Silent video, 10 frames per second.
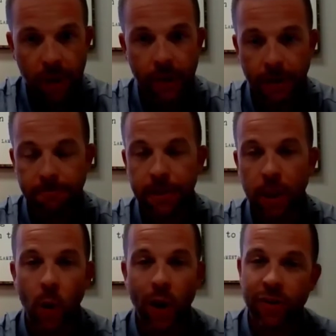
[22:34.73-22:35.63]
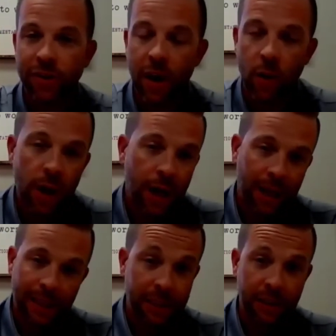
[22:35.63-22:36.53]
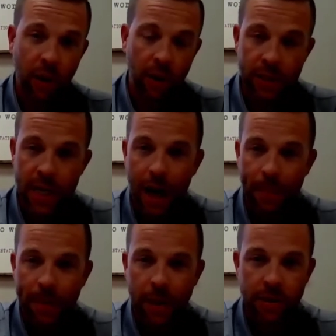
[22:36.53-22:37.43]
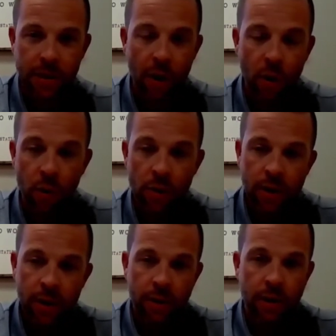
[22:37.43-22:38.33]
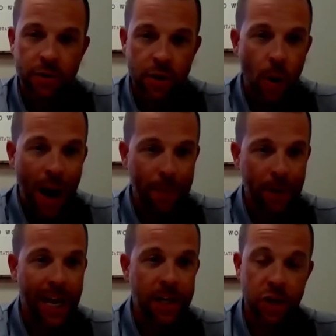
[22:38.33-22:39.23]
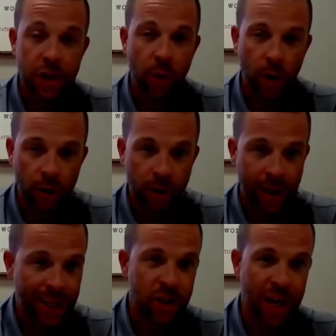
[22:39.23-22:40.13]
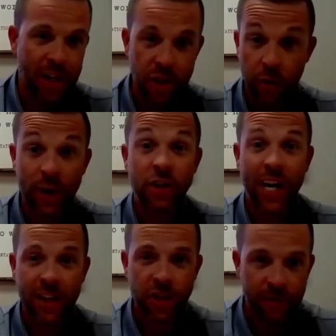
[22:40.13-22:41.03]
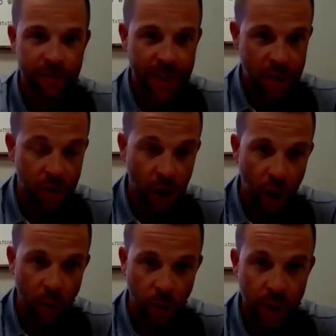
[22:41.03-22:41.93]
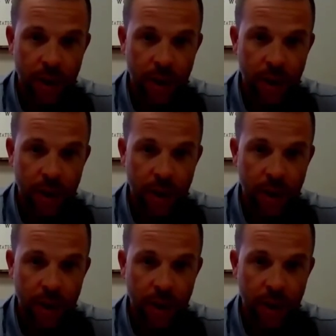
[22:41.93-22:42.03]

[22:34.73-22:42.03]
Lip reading: Yeah, good question. So let's just start at the top. I mean, there's no application or initiation origination fee to the loan.